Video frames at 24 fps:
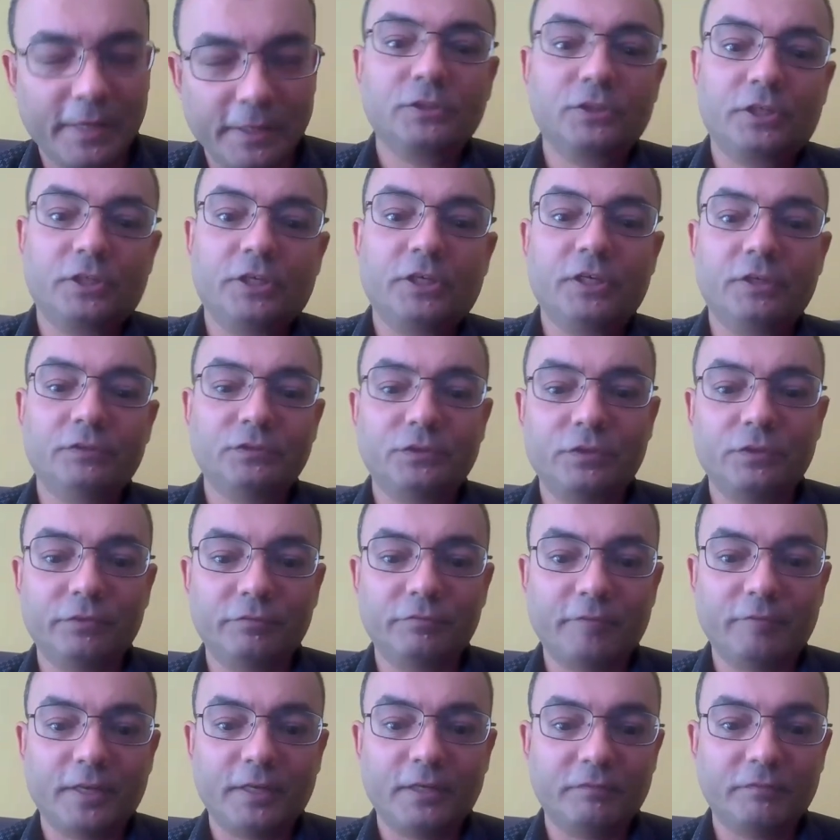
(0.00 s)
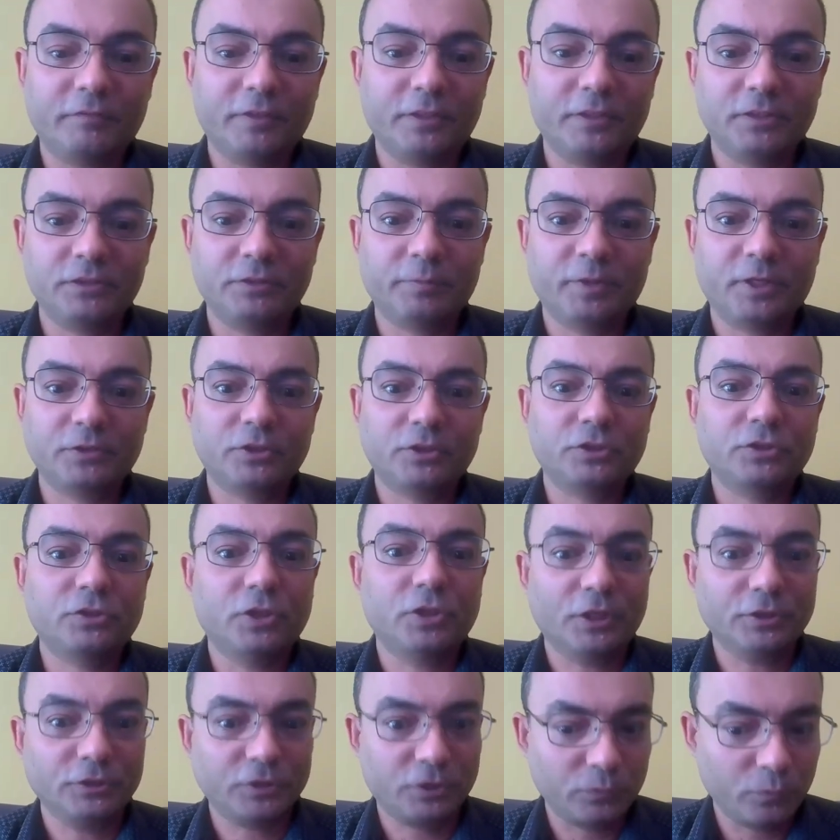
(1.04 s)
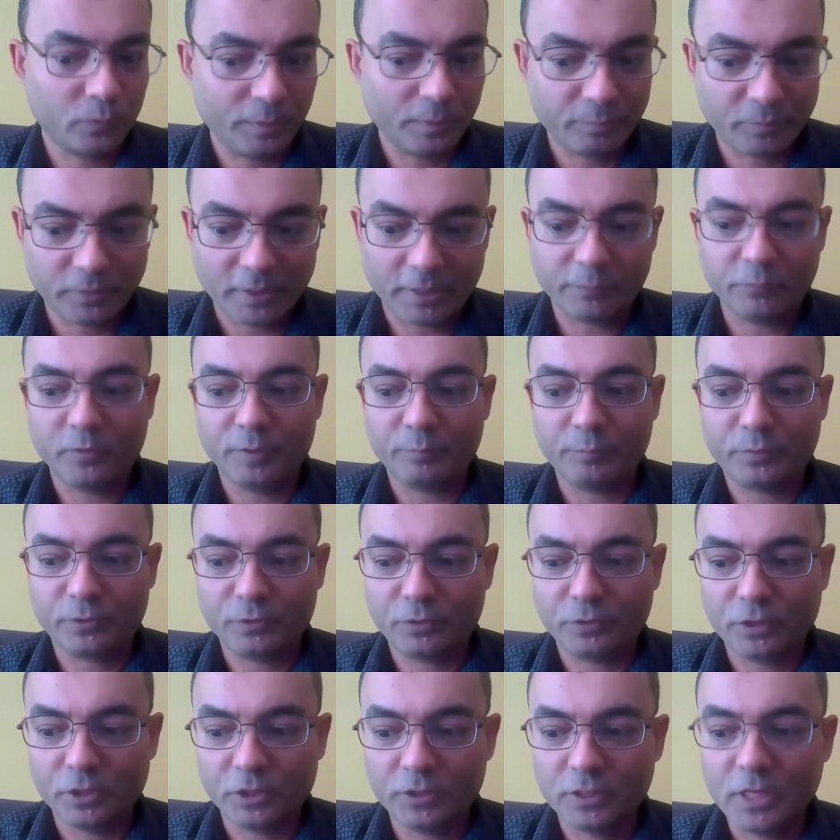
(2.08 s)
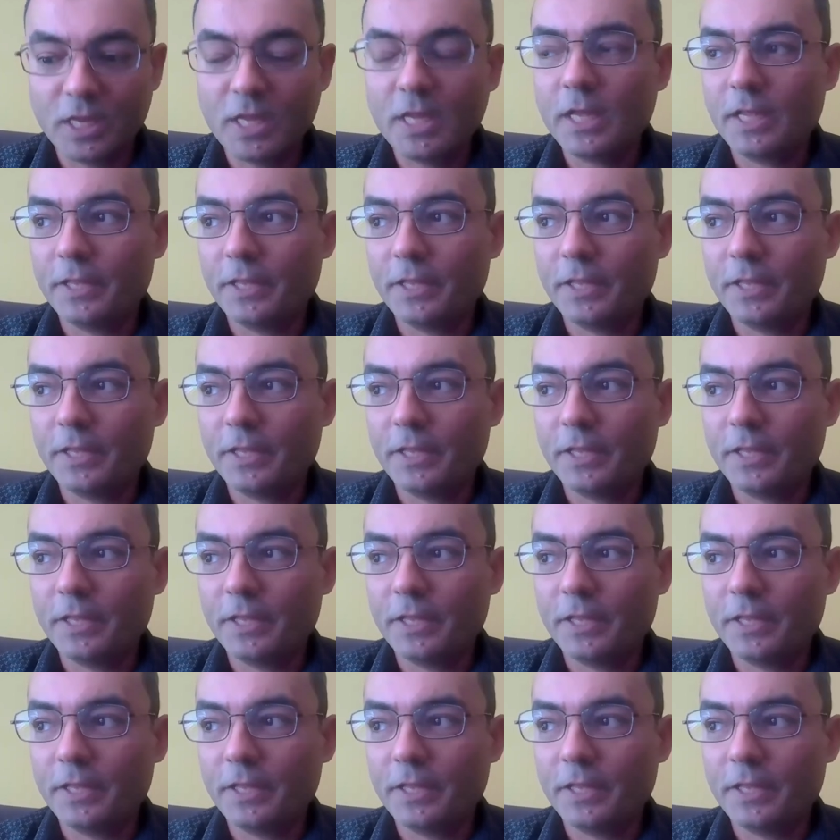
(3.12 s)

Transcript: alternatives to the Fediverse because it's not just one one protocol.